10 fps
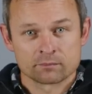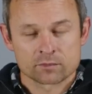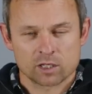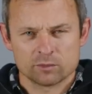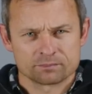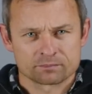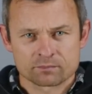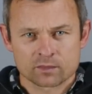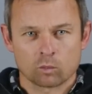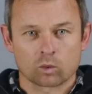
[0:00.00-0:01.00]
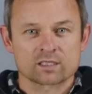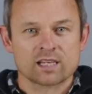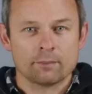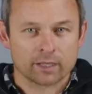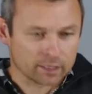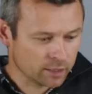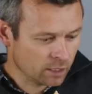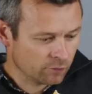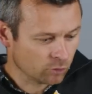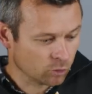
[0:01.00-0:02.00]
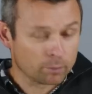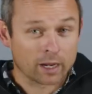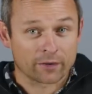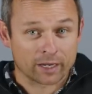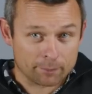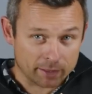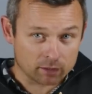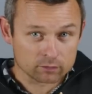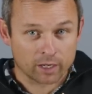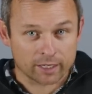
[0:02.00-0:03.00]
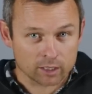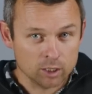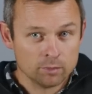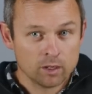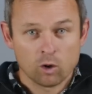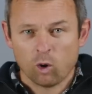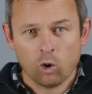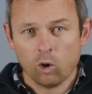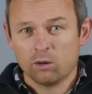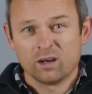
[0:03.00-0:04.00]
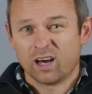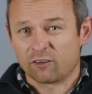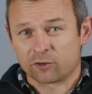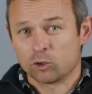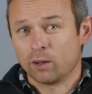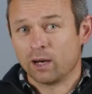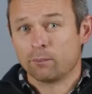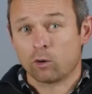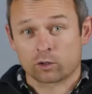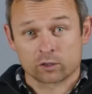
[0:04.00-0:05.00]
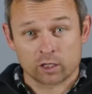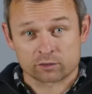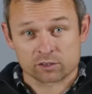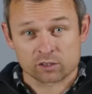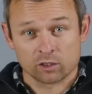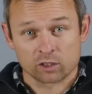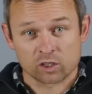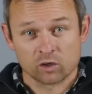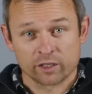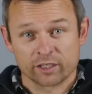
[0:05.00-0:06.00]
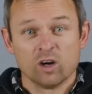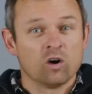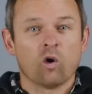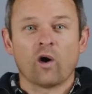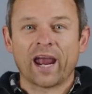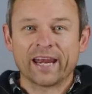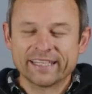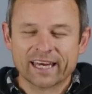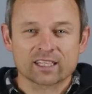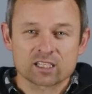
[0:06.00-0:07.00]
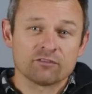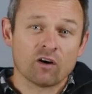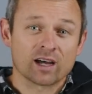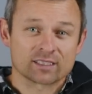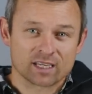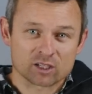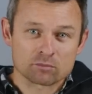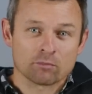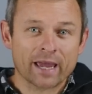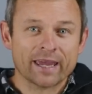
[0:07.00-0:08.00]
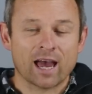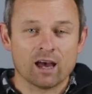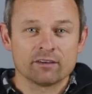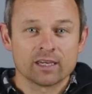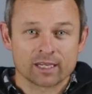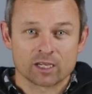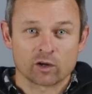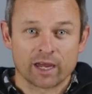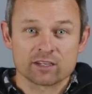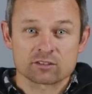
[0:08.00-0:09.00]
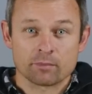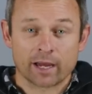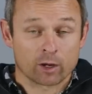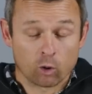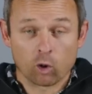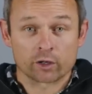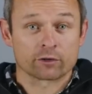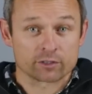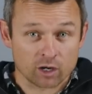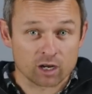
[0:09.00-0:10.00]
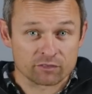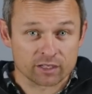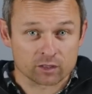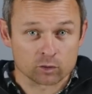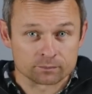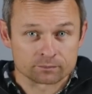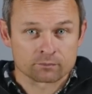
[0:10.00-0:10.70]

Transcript: So what does that mean for powering up our light globe, or a fuel pump, or a nitrous solenoid, or any other device that you may have in your engine bay or your entire vehicle?